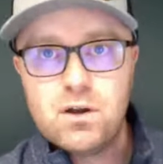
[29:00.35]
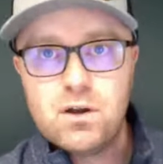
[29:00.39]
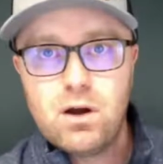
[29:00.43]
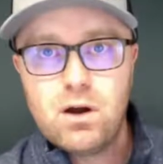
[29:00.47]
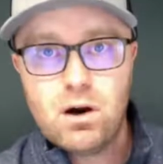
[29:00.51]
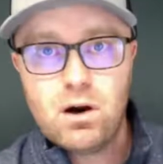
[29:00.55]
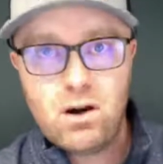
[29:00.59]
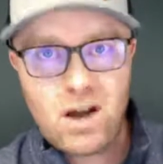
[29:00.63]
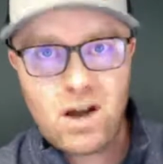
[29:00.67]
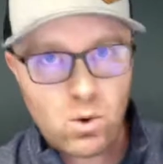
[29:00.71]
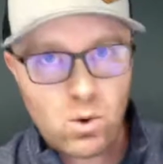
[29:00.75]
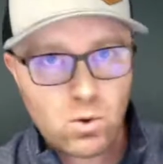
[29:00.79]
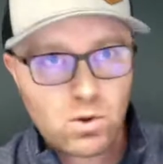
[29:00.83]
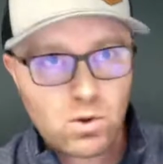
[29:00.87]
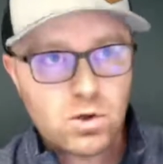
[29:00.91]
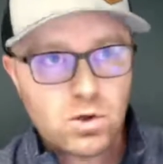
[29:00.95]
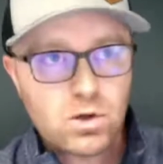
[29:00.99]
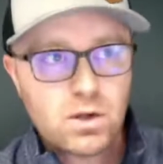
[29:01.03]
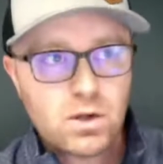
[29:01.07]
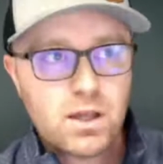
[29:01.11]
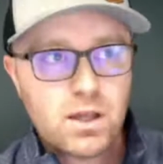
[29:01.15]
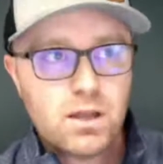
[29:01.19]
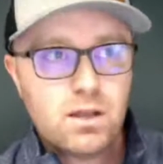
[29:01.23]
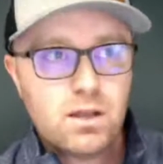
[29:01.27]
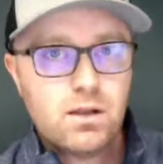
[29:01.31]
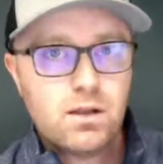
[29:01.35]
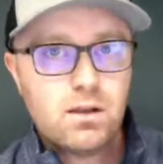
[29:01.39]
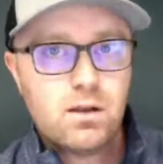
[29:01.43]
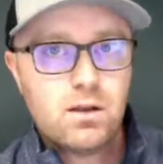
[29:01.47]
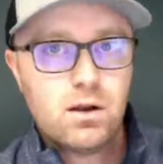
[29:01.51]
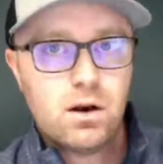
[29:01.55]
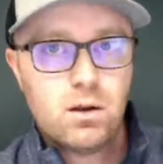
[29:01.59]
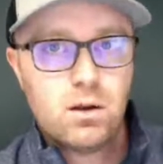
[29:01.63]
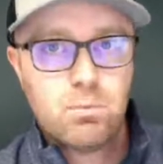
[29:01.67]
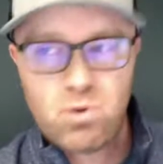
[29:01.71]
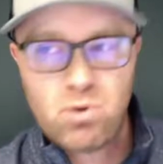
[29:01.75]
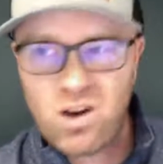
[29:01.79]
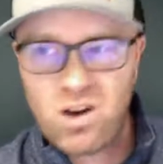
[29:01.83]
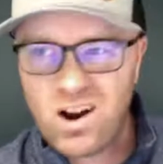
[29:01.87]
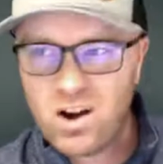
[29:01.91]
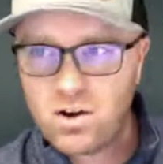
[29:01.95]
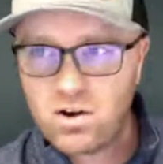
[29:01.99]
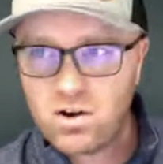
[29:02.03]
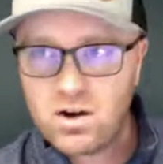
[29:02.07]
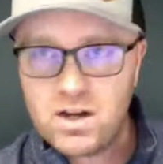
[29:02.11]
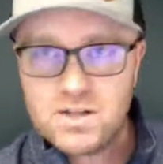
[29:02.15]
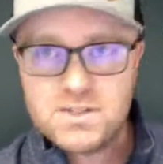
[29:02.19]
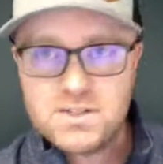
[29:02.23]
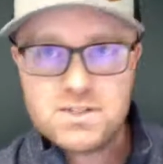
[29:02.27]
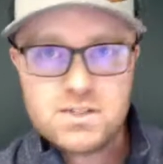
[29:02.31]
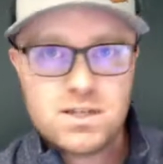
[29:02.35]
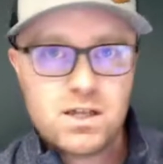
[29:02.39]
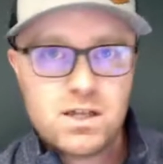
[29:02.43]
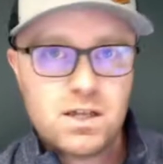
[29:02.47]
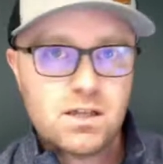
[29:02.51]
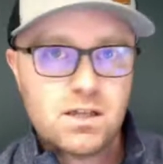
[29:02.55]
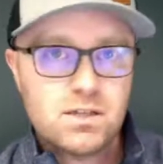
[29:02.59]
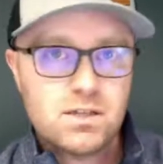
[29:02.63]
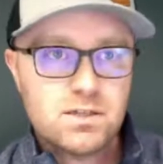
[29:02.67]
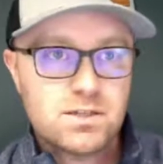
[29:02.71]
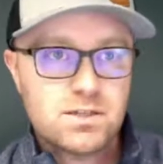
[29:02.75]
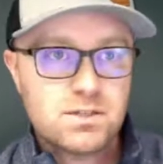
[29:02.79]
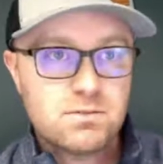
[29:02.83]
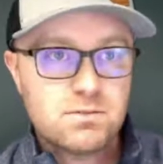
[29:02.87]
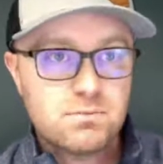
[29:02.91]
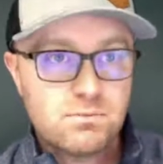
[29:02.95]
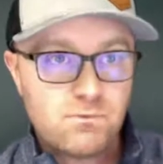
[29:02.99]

our outlook and our progress and,